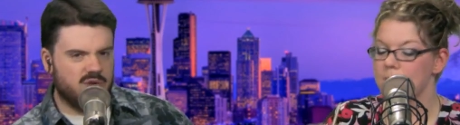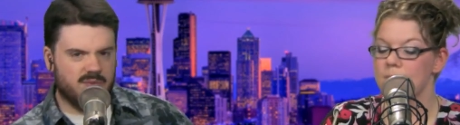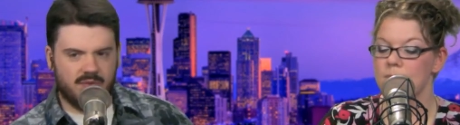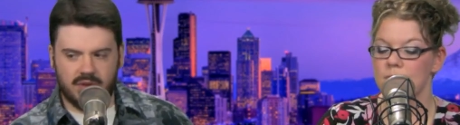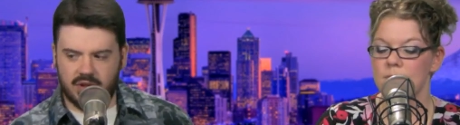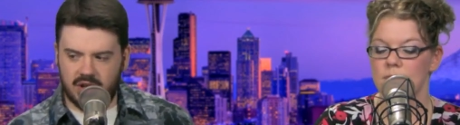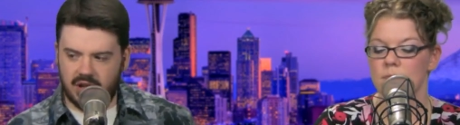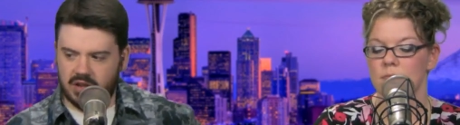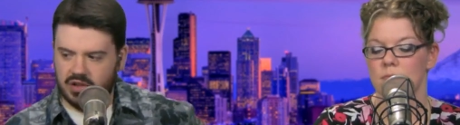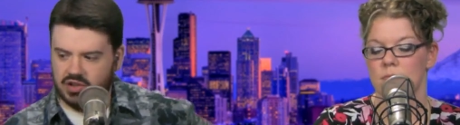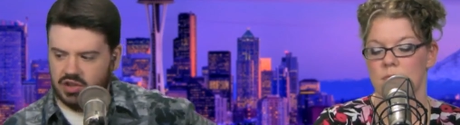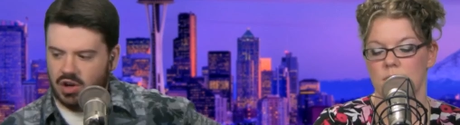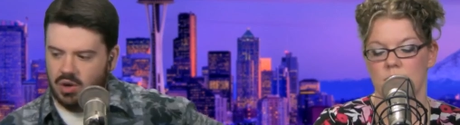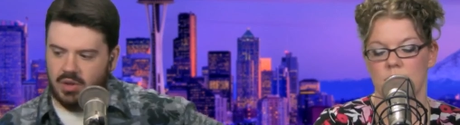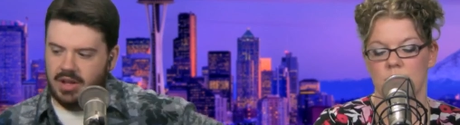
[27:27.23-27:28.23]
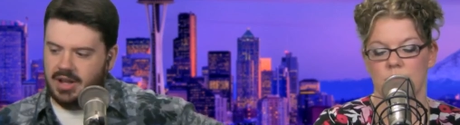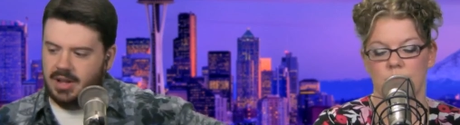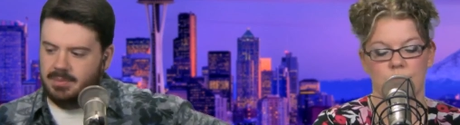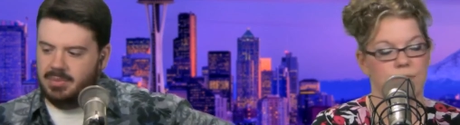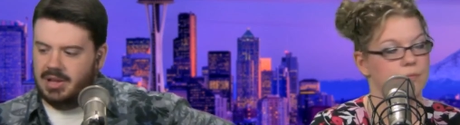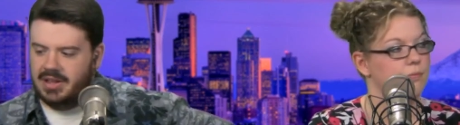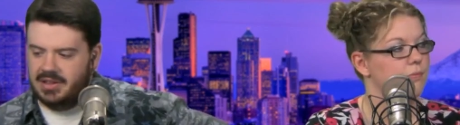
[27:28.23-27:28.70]
Speaker 1: use them for the in the show. Like I
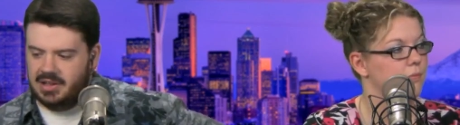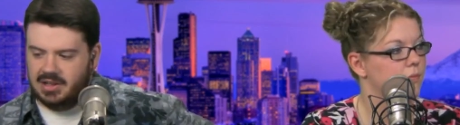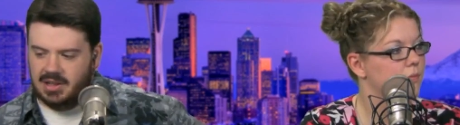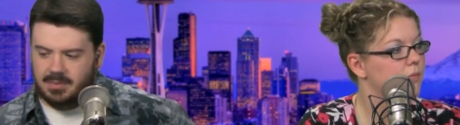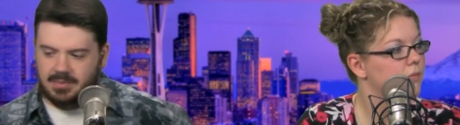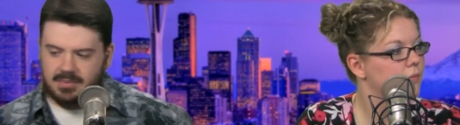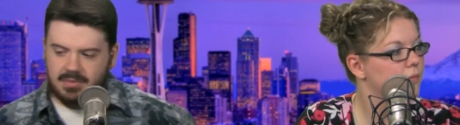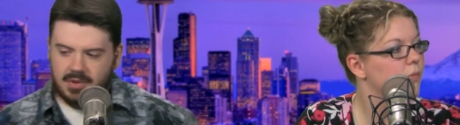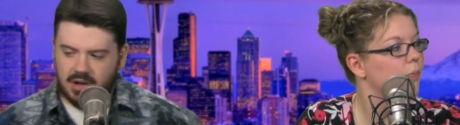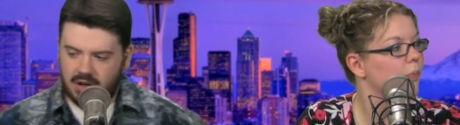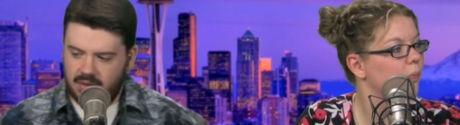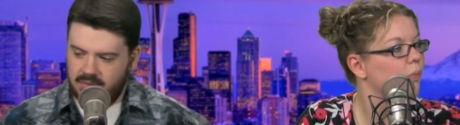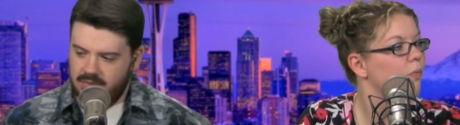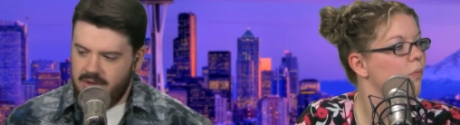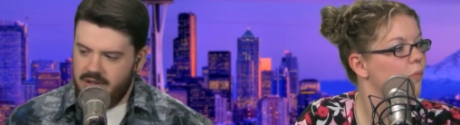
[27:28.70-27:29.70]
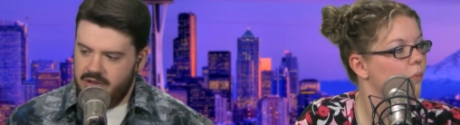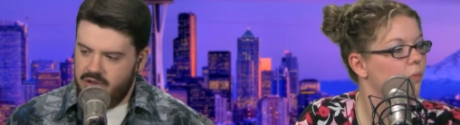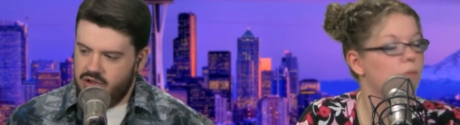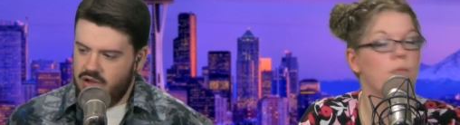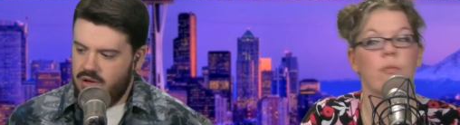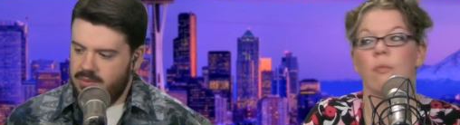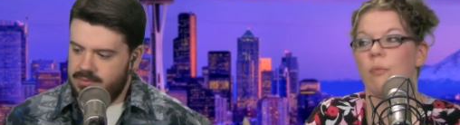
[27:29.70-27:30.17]
mm-hmm. play the clip, you mm-hmm. know, in the
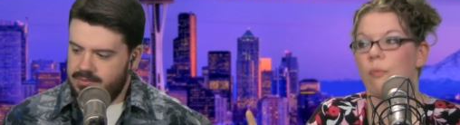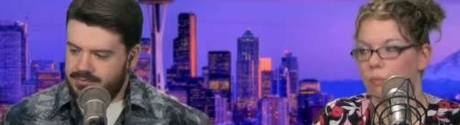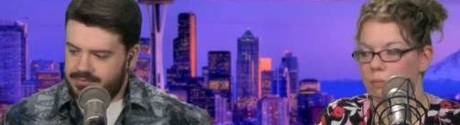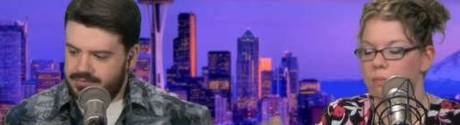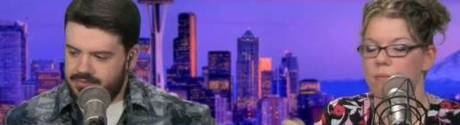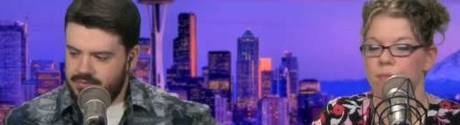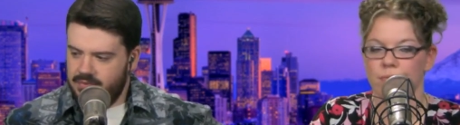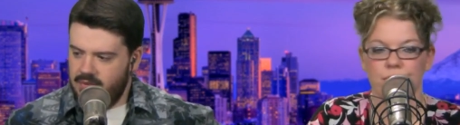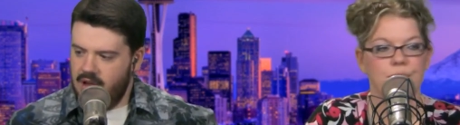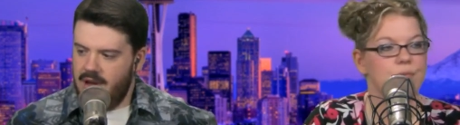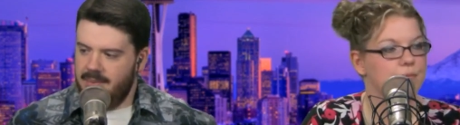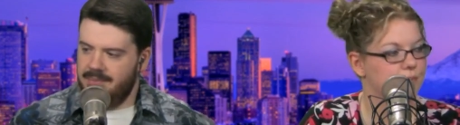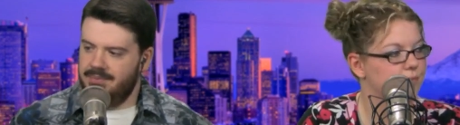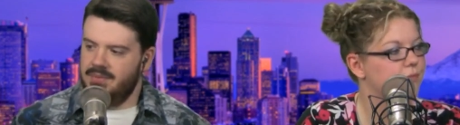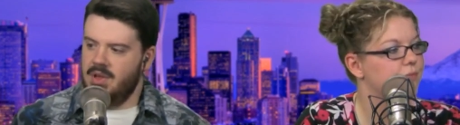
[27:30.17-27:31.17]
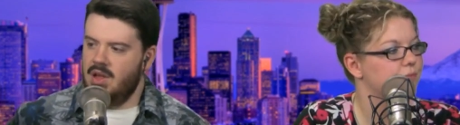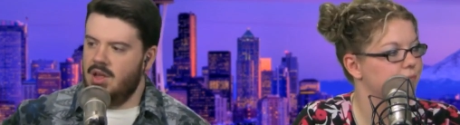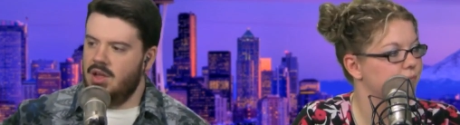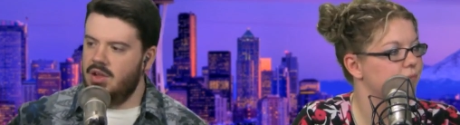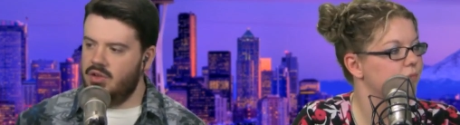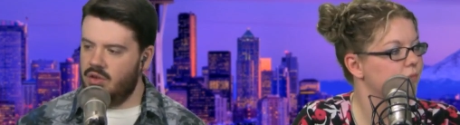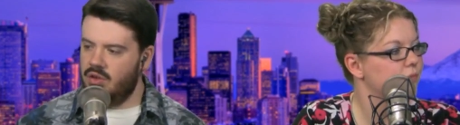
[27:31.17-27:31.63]
show. Mm-hmm. Mm-hmm. Yeah.
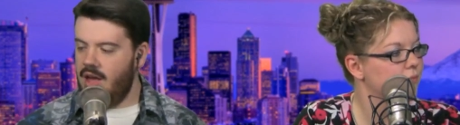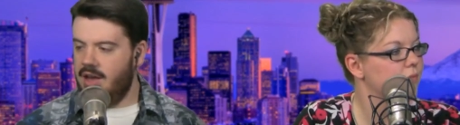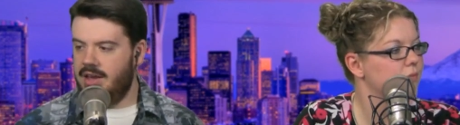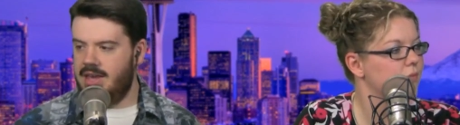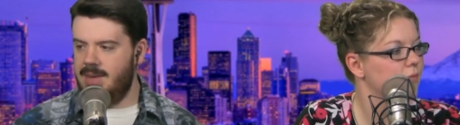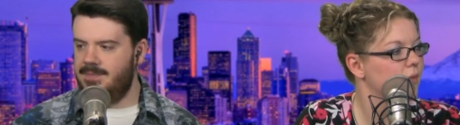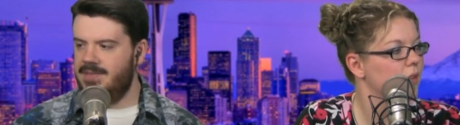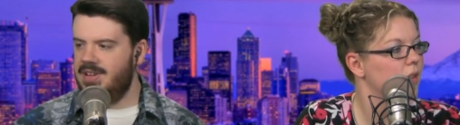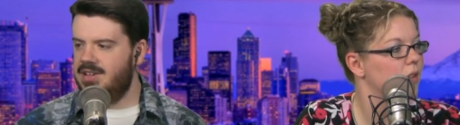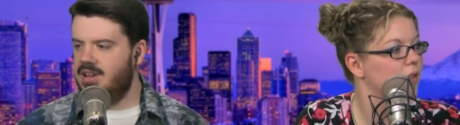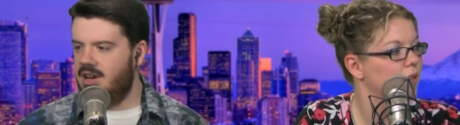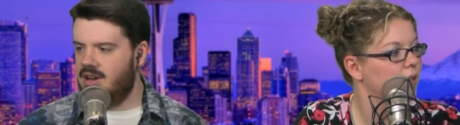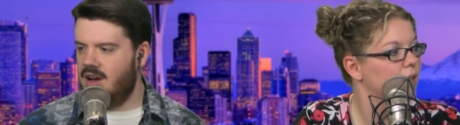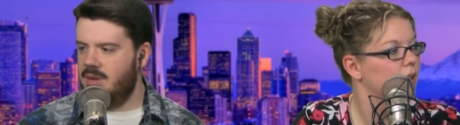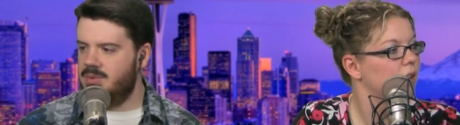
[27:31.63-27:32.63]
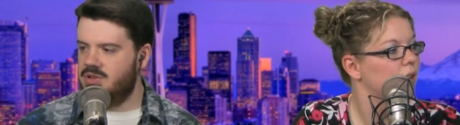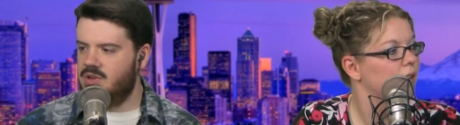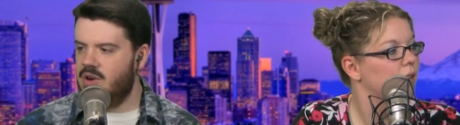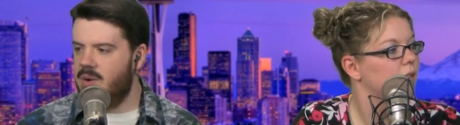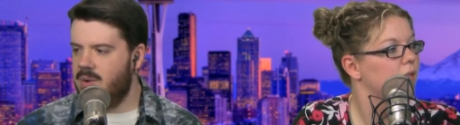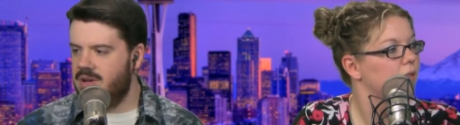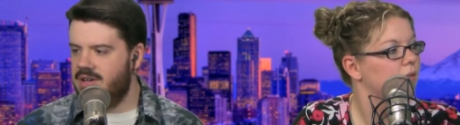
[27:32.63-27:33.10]
So yeah, keepvid.com is a
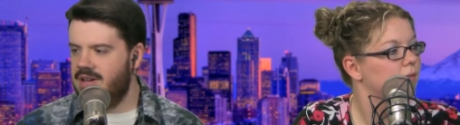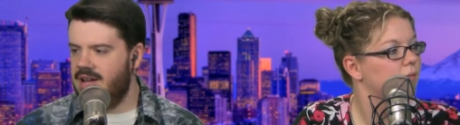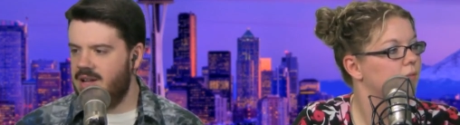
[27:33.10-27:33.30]
great way to